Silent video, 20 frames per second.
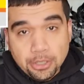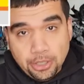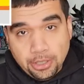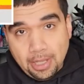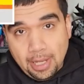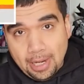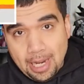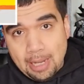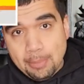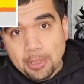
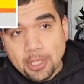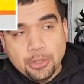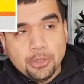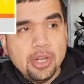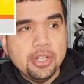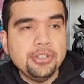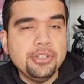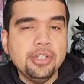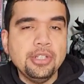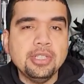dynamic
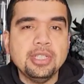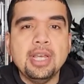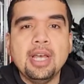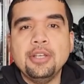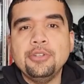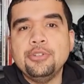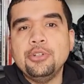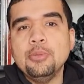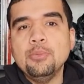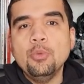stretches,
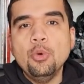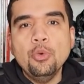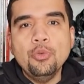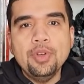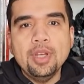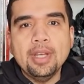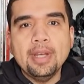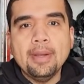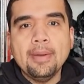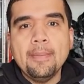as you're
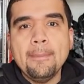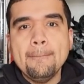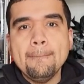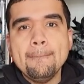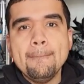moving,